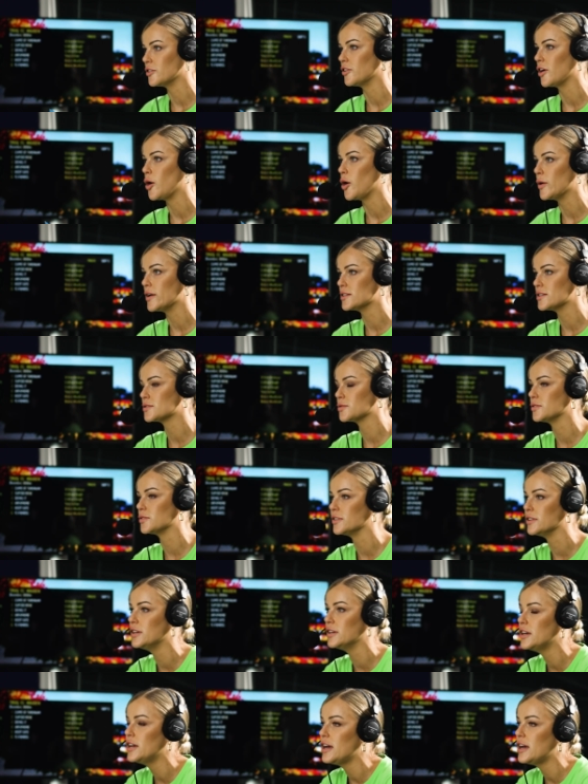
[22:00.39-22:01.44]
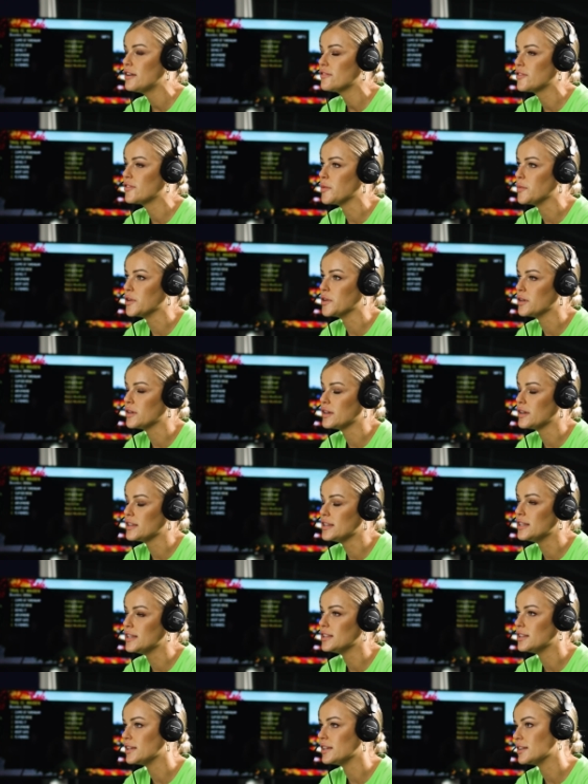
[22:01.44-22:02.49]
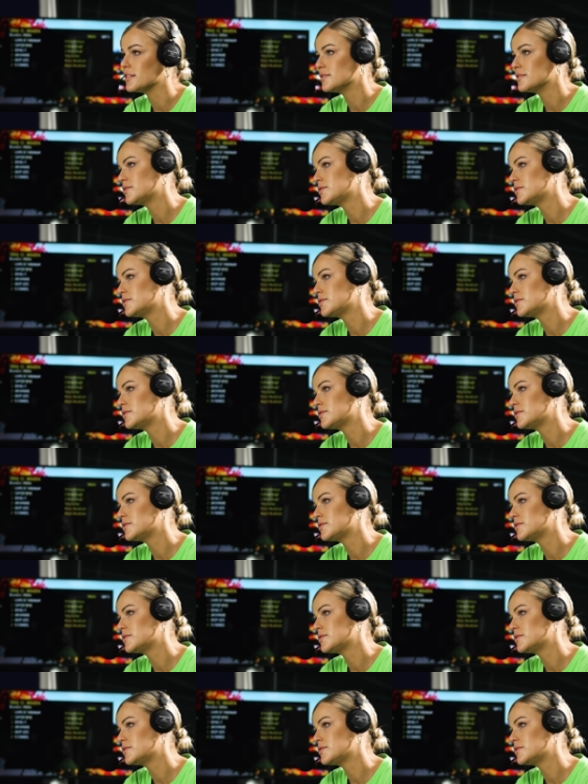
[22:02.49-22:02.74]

growing sort of from a yearling